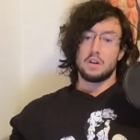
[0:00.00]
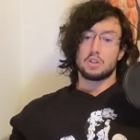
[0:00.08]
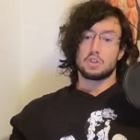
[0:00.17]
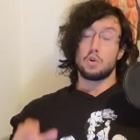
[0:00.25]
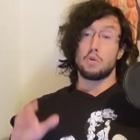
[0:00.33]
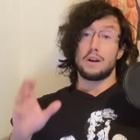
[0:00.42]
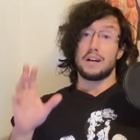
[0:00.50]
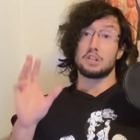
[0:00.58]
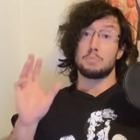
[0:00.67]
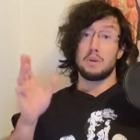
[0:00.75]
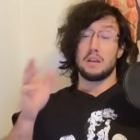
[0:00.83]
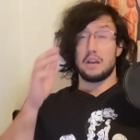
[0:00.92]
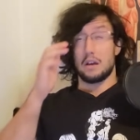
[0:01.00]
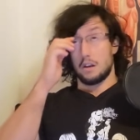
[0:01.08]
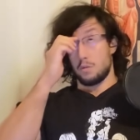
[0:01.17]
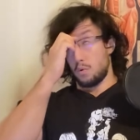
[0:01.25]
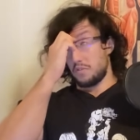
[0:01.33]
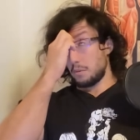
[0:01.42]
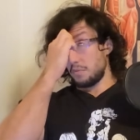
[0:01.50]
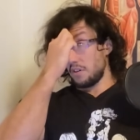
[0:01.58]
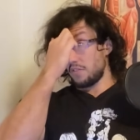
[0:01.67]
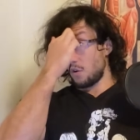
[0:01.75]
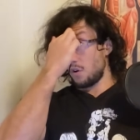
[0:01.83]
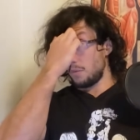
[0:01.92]
So let's begin with
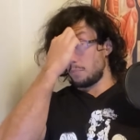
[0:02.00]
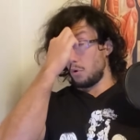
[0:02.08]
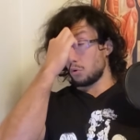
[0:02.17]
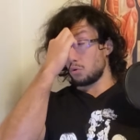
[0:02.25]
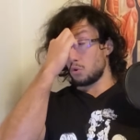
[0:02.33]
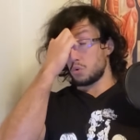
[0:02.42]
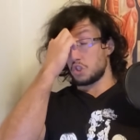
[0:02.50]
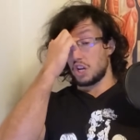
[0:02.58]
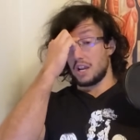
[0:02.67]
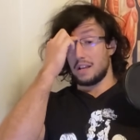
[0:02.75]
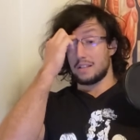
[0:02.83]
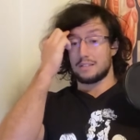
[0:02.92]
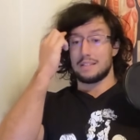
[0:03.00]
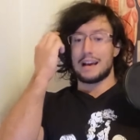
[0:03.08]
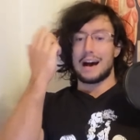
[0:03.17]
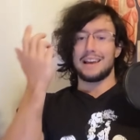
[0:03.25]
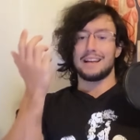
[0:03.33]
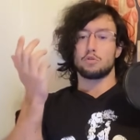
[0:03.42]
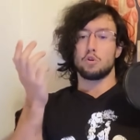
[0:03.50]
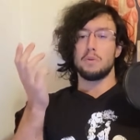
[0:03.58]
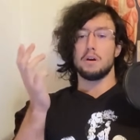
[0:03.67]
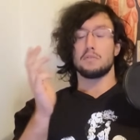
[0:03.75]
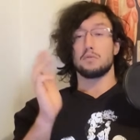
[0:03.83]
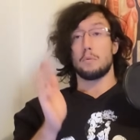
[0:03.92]
something very important, which is the
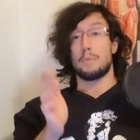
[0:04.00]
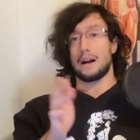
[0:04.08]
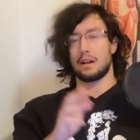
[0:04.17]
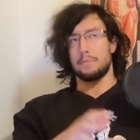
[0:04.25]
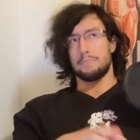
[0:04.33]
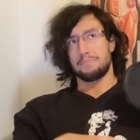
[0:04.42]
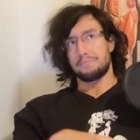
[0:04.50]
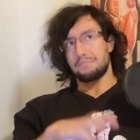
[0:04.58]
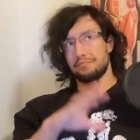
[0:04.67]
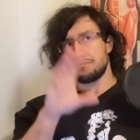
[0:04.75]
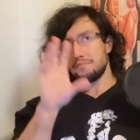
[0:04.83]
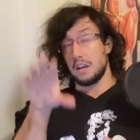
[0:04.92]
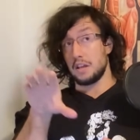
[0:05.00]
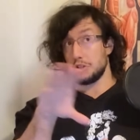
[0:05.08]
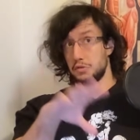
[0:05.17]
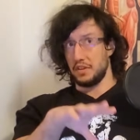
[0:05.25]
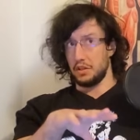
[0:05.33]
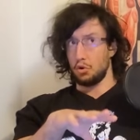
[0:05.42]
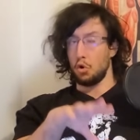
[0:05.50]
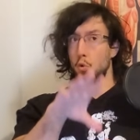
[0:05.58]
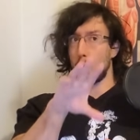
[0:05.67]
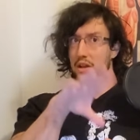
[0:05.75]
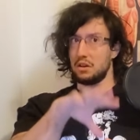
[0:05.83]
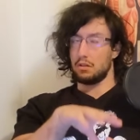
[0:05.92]
anatomy of the back. In his video,
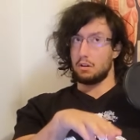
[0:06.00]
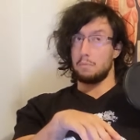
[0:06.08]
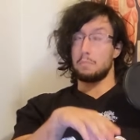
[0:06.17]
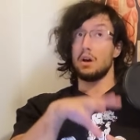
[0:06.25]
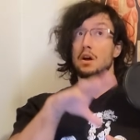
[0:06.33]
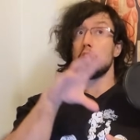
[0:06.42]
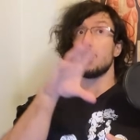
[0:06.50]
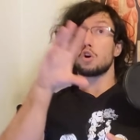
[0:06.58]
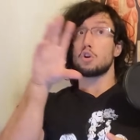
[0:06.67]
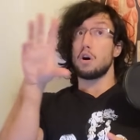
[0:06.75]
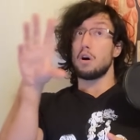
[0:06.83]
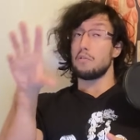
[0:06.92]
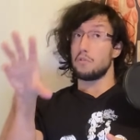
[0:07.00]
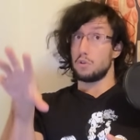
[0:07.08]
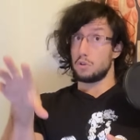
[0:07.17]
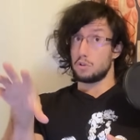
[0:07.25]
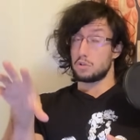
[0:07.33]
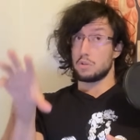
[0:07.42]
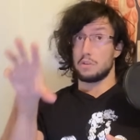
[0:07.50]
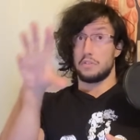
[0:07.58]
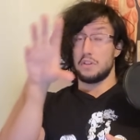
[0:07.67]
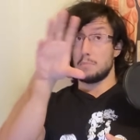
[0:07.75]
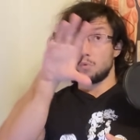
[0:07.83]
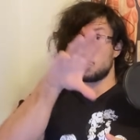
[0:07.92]
Randumb covers
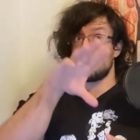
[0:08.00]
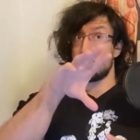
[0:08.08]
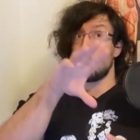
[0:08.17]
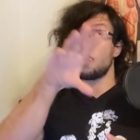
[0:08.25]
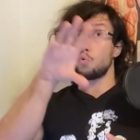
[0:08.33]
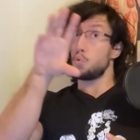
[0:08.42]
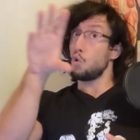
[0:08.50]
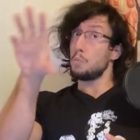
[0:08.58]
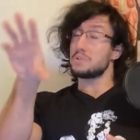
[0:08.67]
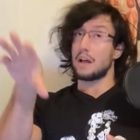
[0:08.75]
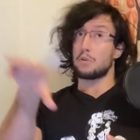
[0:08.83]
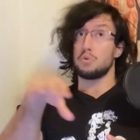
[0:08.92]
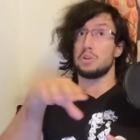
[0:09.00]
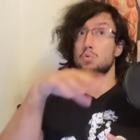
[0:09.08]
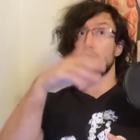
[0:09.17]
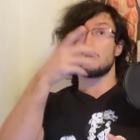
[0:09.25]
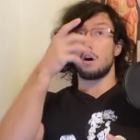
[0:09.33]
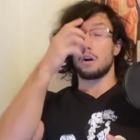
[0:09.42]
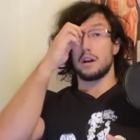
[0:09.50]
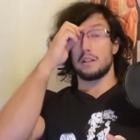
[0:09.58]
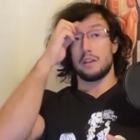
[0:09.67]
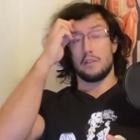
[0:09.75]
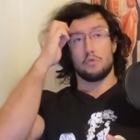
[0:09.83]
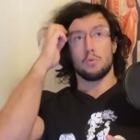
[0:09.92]
the multiple groups that you need to
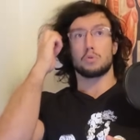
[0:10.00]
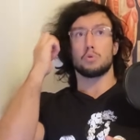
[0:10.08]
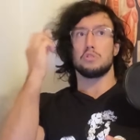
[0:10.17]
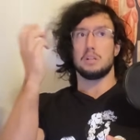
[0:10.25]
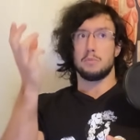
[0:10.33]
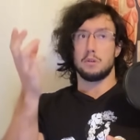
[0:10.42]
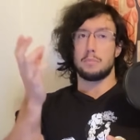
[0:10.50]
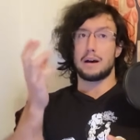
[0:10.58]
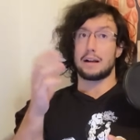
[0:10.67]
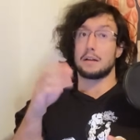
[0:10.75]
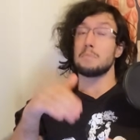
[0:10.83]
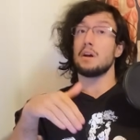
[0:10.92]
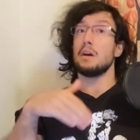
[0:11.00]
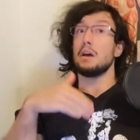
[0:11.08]
target if you want a demon back.